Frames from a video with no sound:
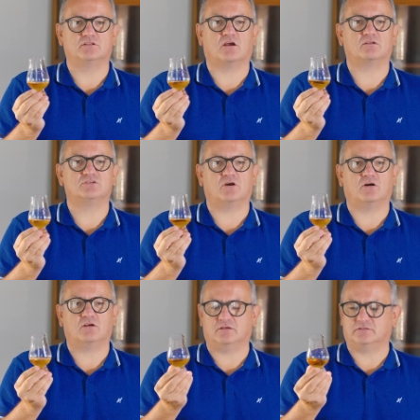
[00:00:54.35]
dark
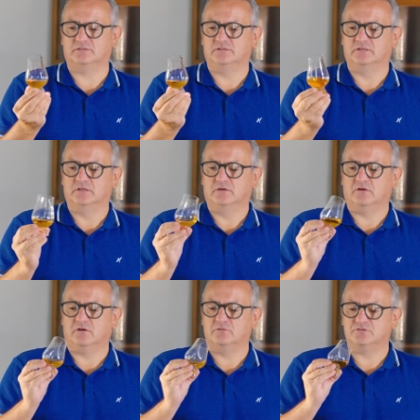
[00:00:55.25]
chocolate,
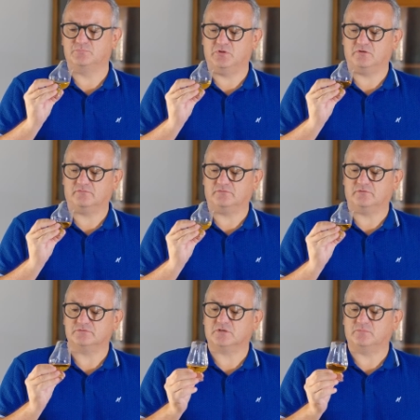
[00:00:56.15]
all those beautiful
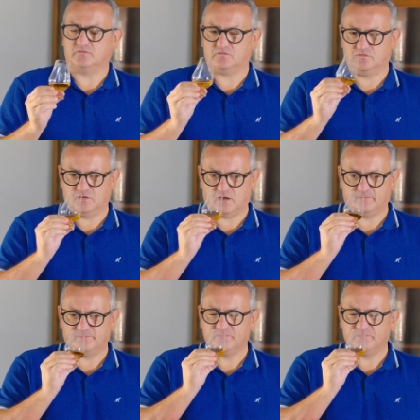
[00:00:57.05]
notes coming through there.